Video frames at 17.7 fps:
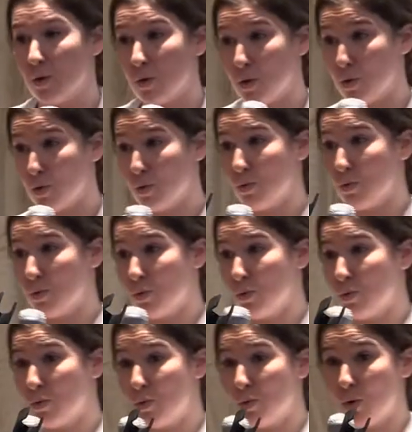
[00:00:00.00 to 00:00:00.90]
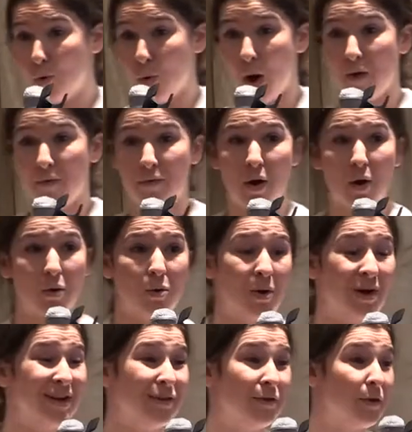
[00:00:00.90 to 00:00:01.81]
who, who, are,
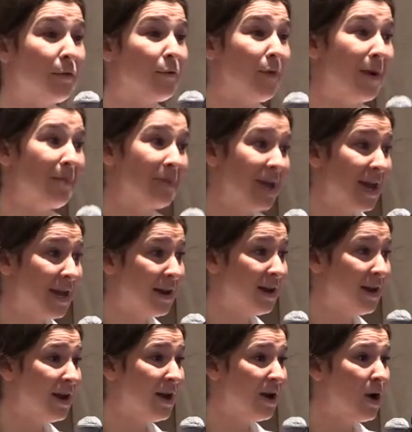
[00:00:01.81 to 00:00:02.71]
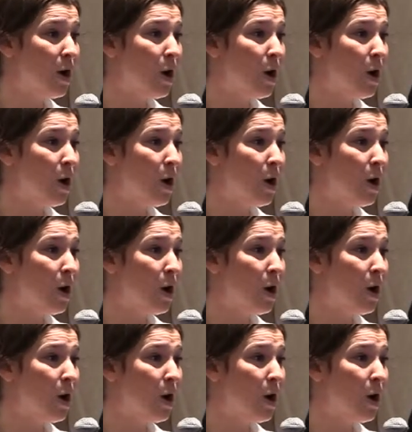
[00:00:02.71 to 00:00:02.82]
who are either from Canada